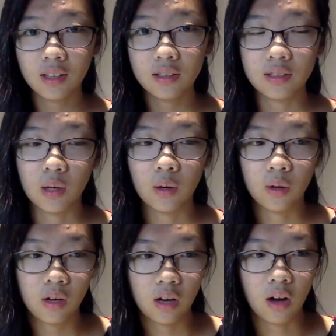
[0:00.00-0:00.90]

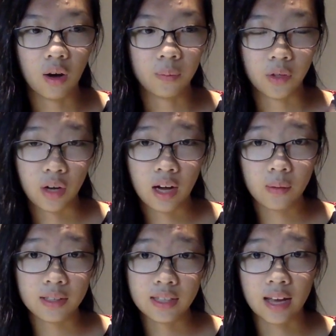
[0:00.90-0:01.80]
So the Green
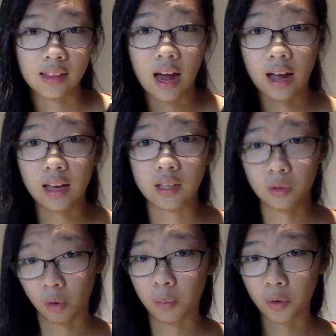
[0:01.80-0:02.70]
Knight was saying that
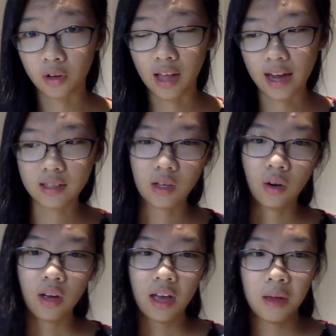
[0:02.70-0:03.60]
he's Lord Burlack.
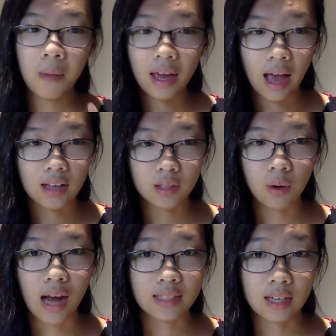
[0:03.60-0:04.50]
"So in my castle,
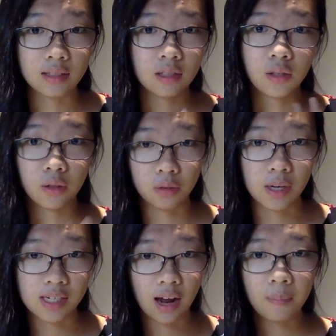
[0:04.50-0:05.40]
I tested you
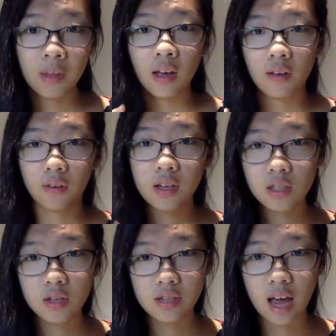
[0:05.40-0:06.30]
3 times.
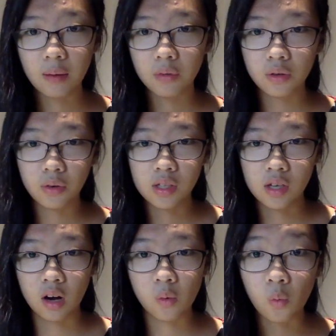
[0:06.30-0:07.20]
First 2 times you
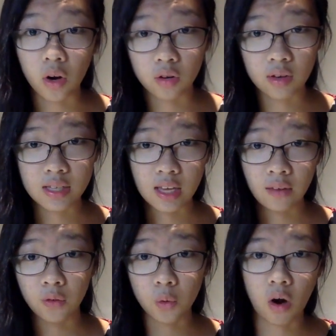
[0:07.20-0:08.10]
return what you
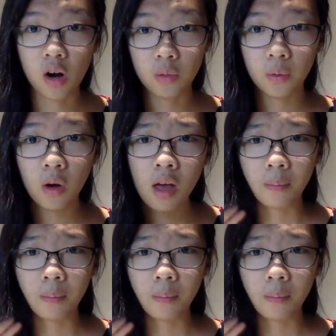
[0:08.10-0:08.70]
receive. You were honorable.